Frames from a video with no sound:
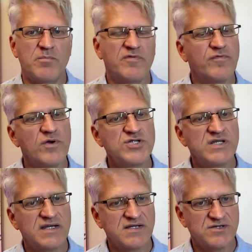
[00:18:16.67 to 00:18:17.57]
before
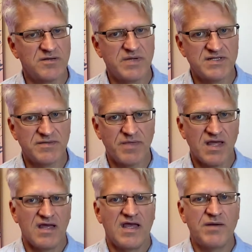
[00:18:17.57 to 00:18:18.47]
genetic determinism.
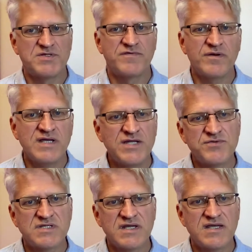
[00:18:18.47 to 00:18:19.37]
And what's very
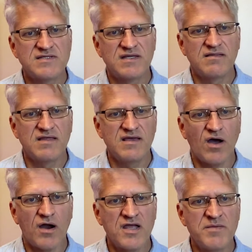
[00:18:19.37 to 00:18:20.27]
interesting is that the
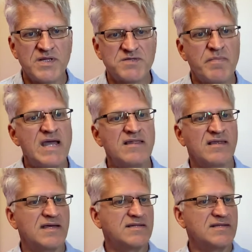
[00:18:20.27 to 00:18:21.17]
arguments made in
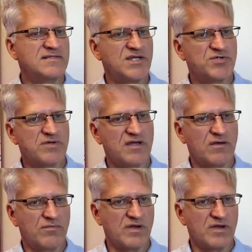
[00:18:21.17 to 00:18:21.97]
the 19th century,